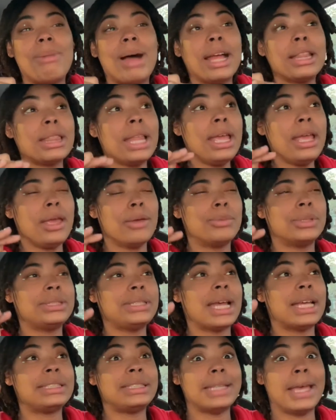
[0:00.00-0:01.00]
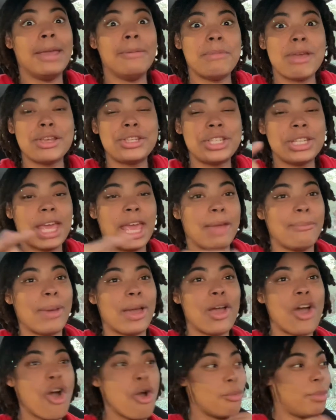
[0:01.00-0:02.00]
I think it was that same day she came
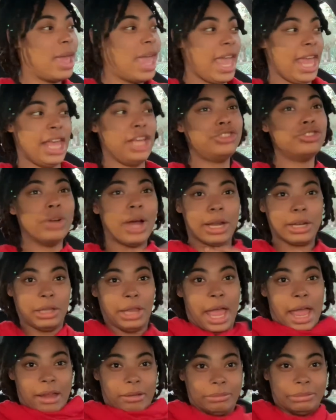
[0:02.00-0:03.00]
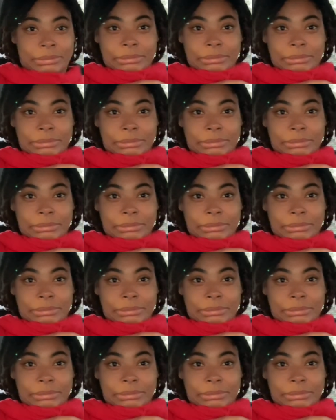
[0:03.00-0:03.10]
back home, he trying to like